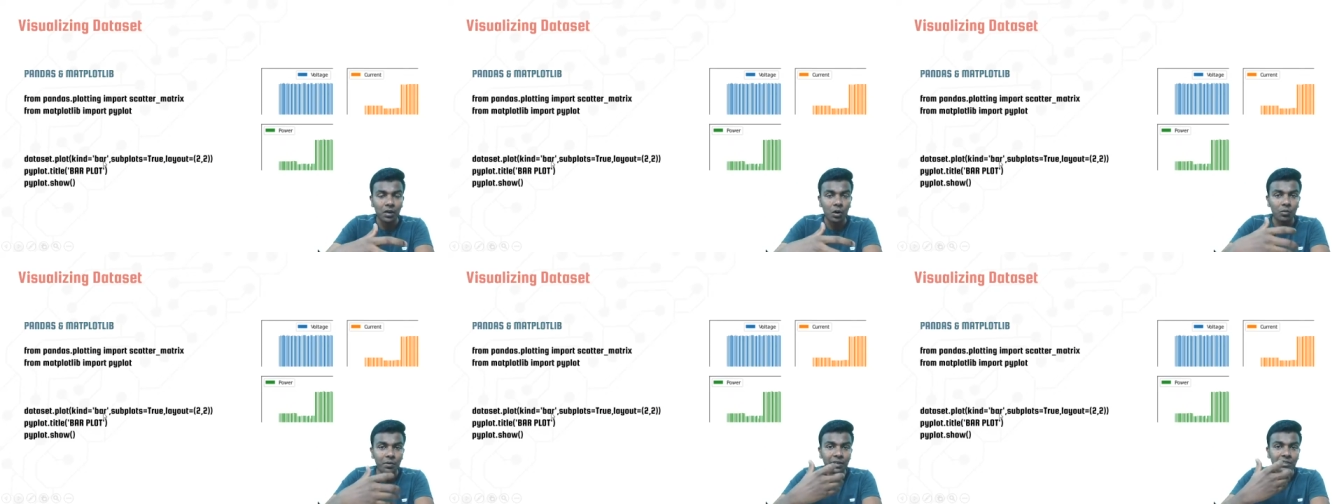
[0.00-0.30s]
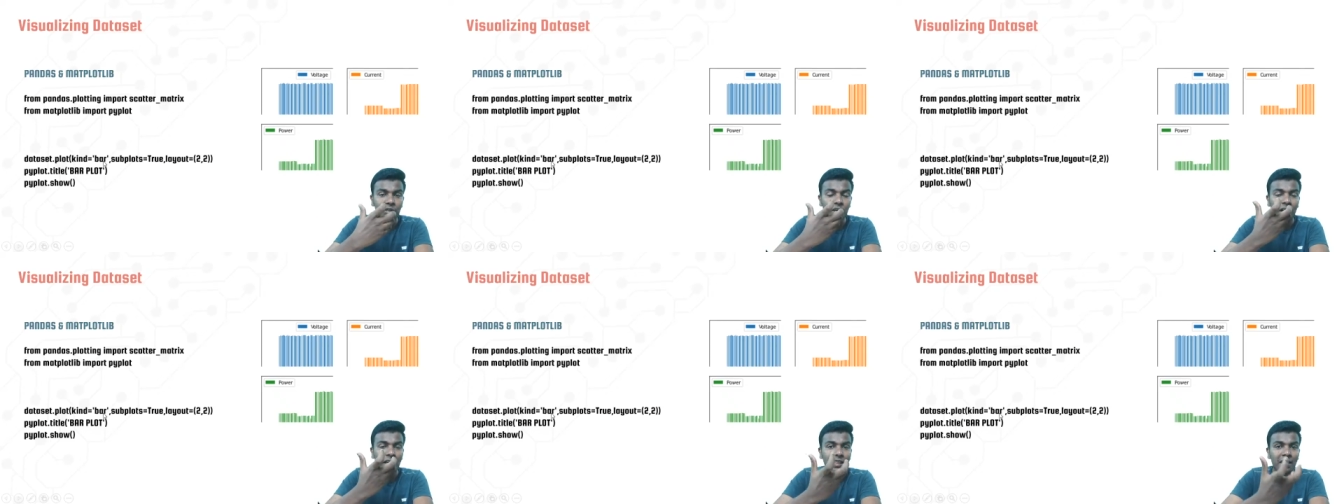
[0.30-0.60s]
Okay,
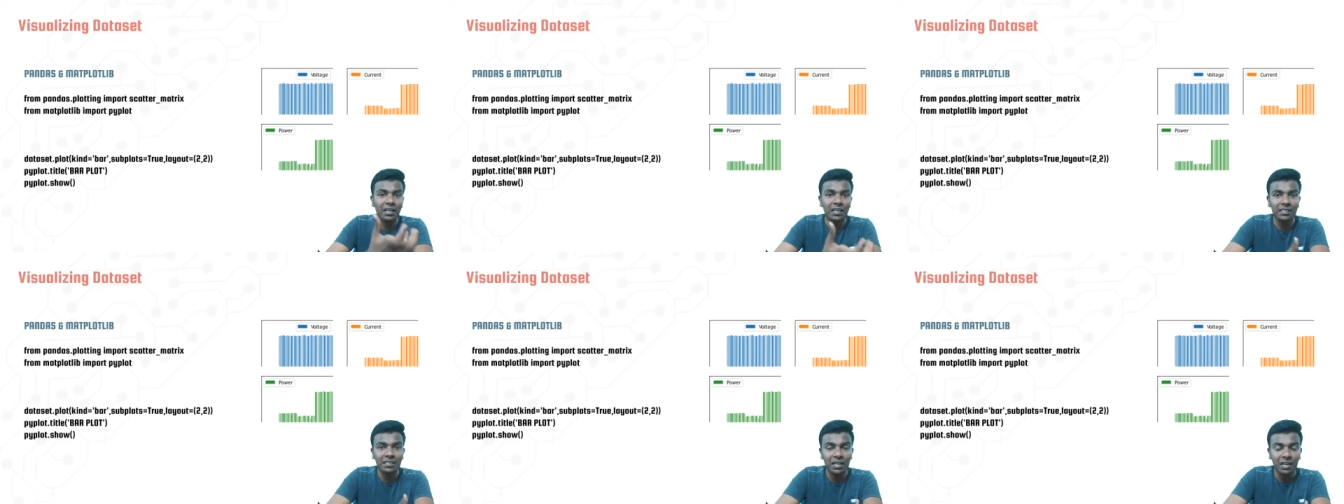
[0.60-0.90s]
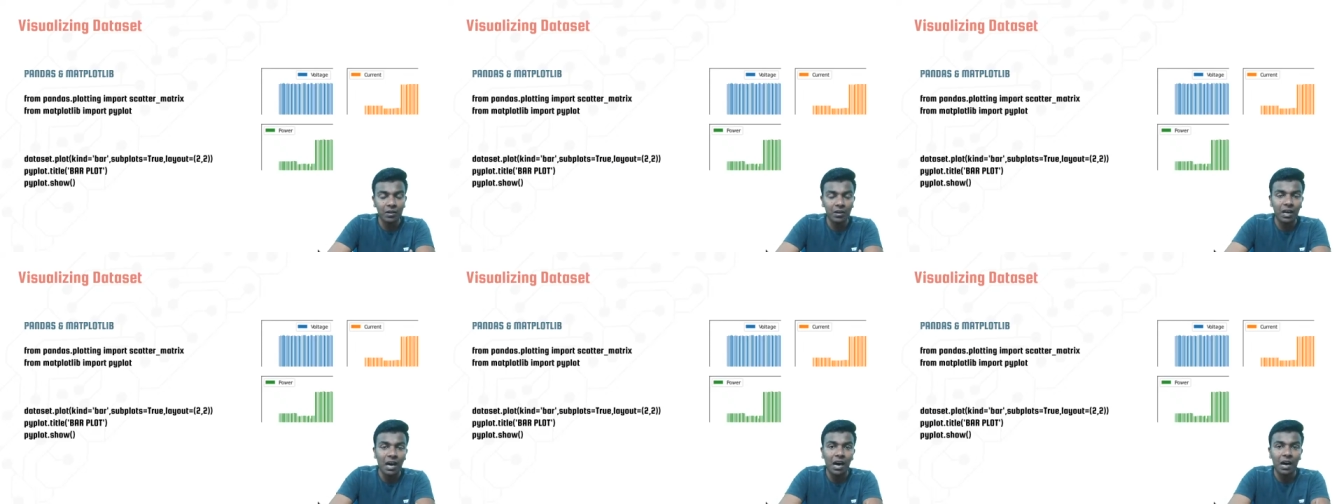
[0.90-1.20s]
so either it is a
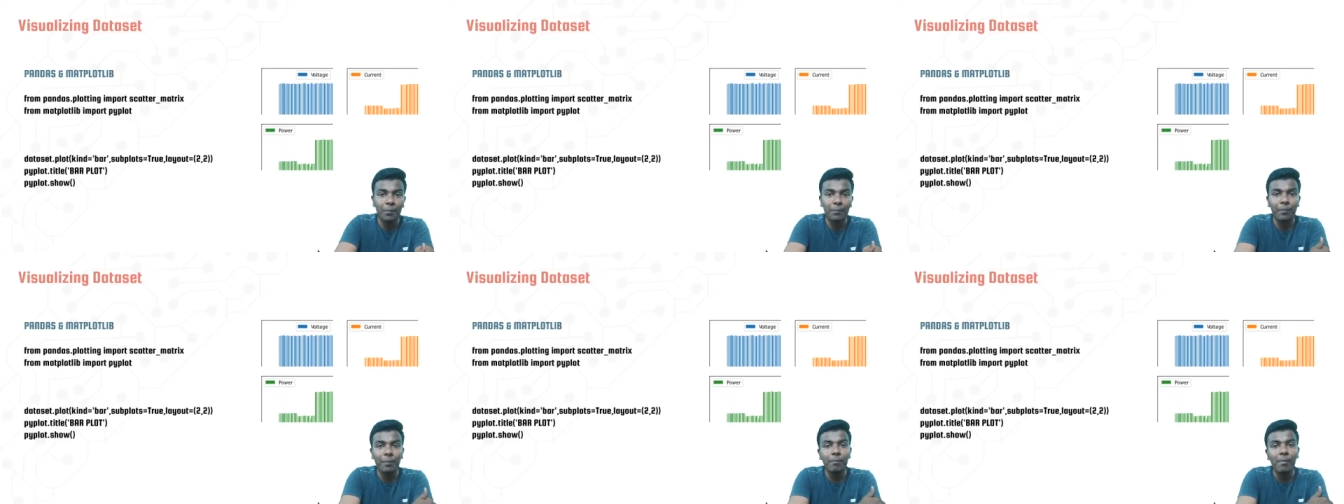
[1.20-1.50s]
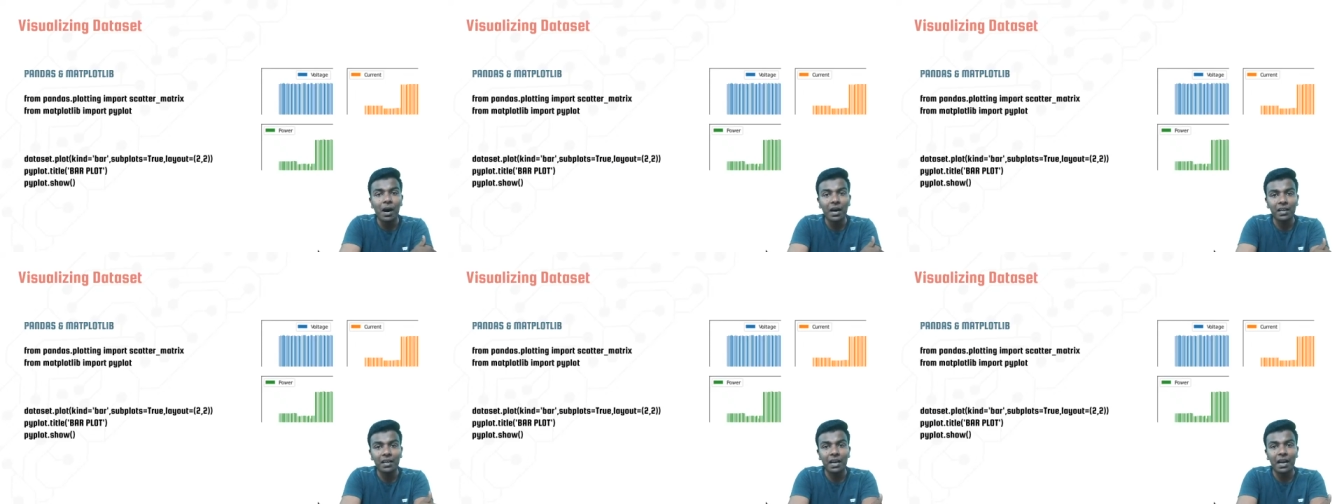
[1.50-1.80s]

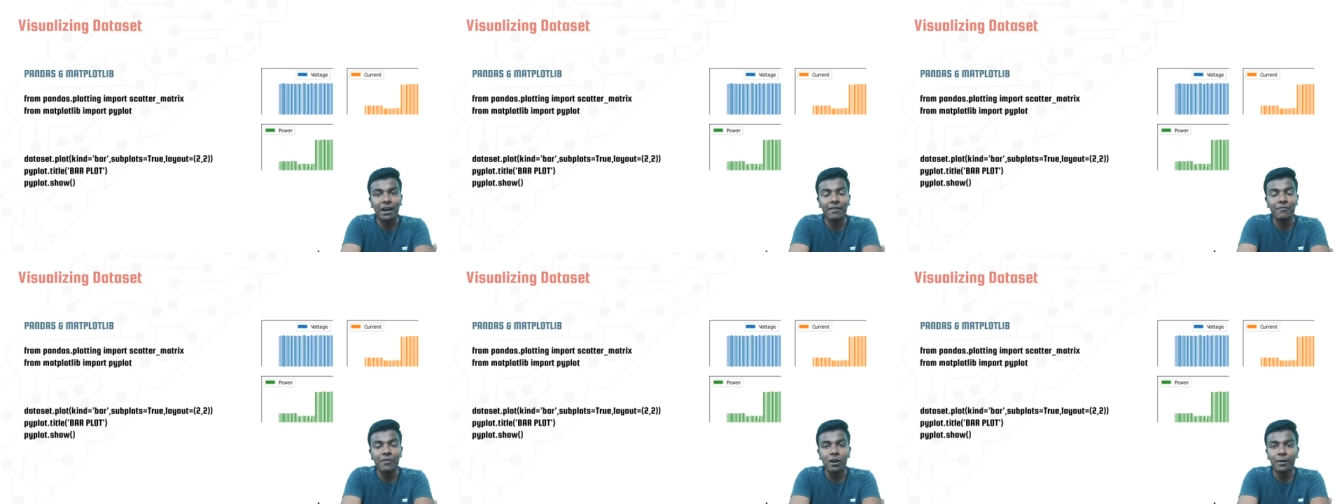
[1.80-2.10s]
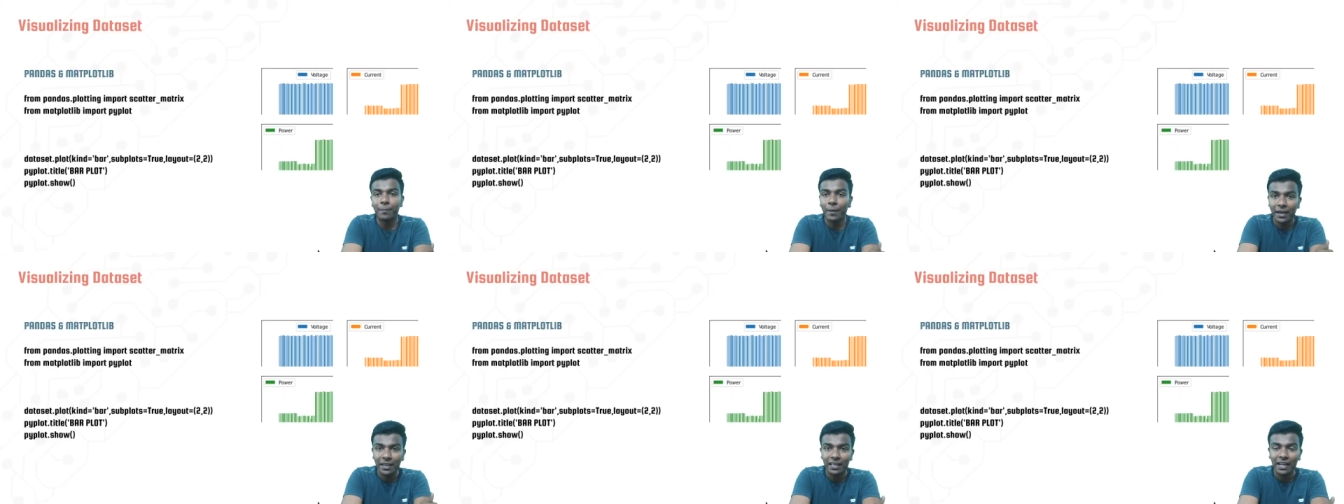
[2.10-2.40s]
bar graph or
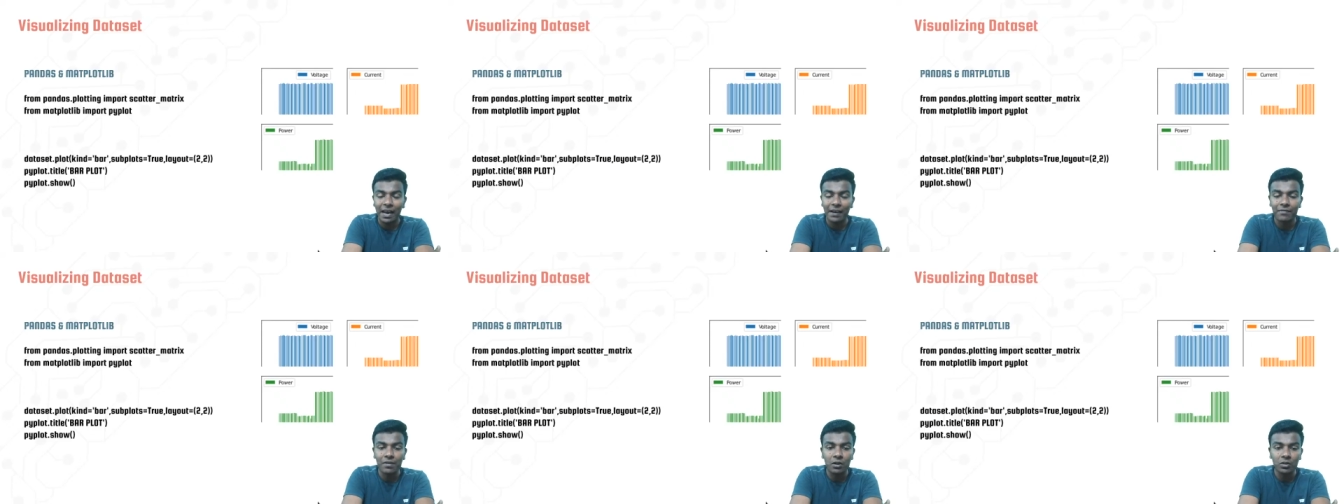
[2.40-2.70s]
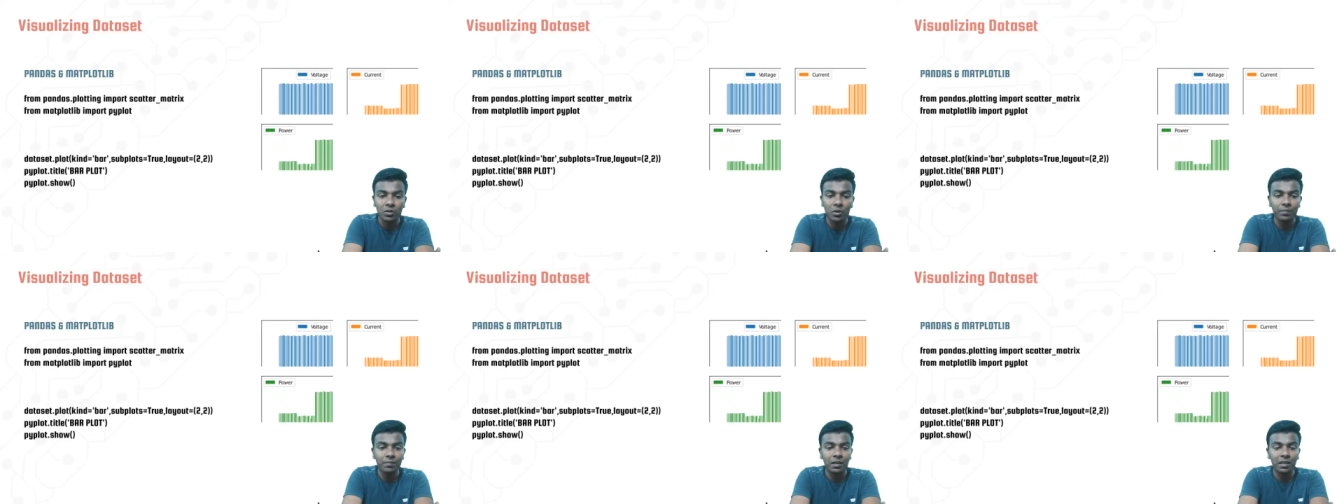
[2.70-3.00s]
pie graph or
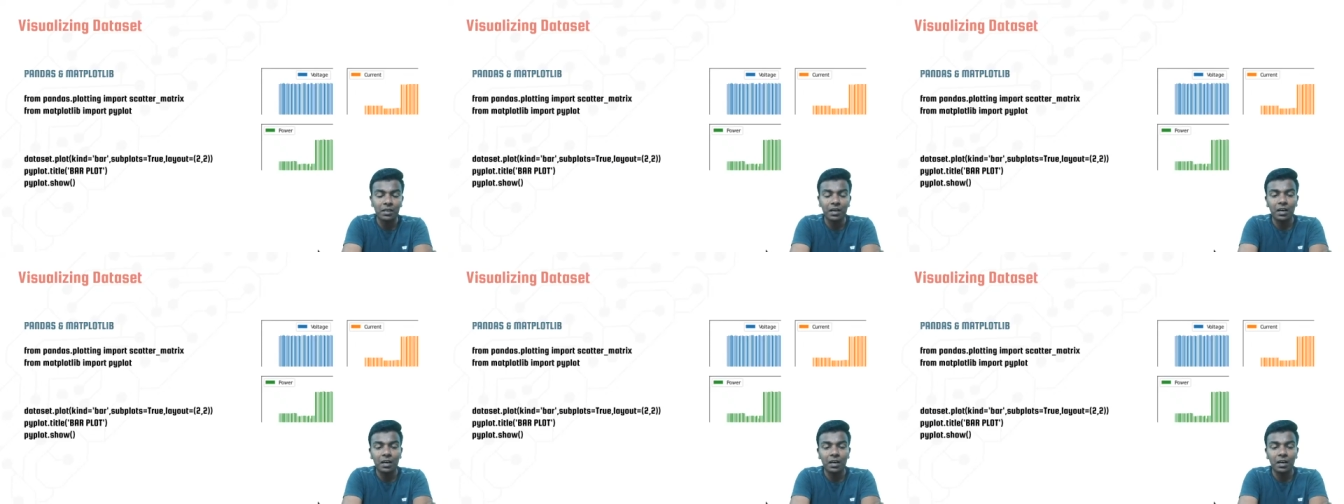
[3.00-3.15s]
some